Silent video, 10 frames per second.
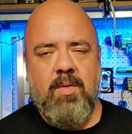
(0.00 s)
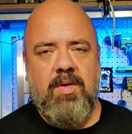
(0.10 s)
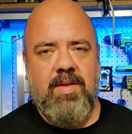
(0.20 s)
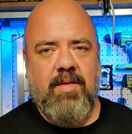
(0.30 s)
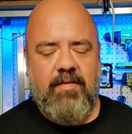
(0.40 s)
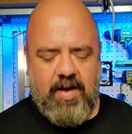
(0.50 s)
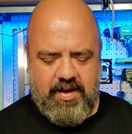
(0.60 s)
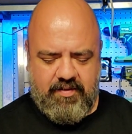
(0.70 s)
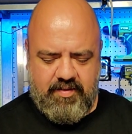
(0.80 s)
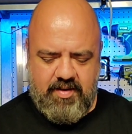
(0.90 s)
We used to have
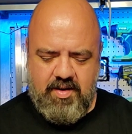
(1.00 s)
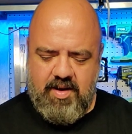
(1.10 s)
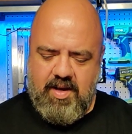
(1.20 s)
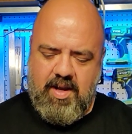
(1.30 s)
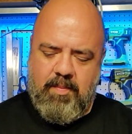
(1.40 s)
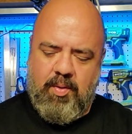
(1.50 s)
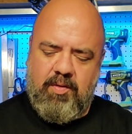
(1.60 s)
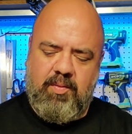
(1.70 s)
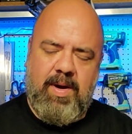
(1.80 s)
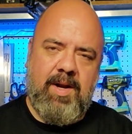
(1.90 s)
fights. It
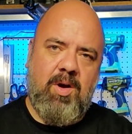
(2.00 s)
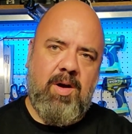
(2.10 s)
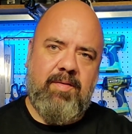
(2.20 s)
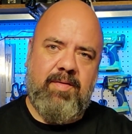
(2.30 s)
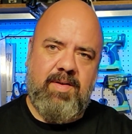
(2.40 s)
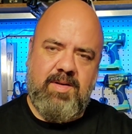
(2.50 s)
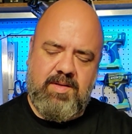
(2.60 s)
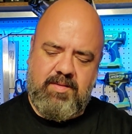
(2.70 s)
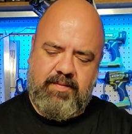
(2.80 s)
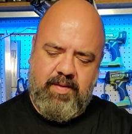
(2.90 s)
pulls right off.
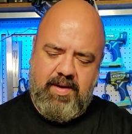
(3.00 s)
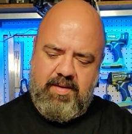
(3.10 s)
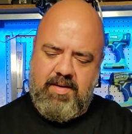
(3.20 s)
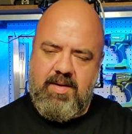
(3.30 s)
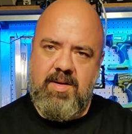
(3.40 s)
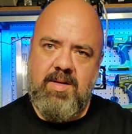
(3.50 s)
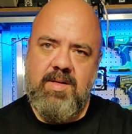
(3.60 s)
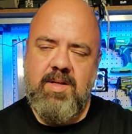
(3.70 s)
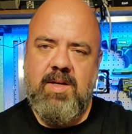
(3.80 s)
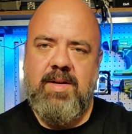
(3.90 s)
If we could
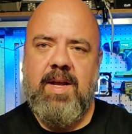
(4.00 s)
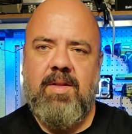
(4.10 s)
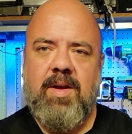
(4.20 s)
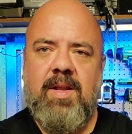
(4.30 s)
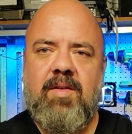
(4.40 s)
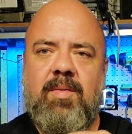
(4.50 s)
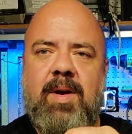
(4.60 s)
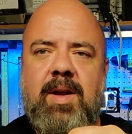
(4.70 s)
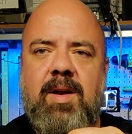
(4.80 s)
take a look at this right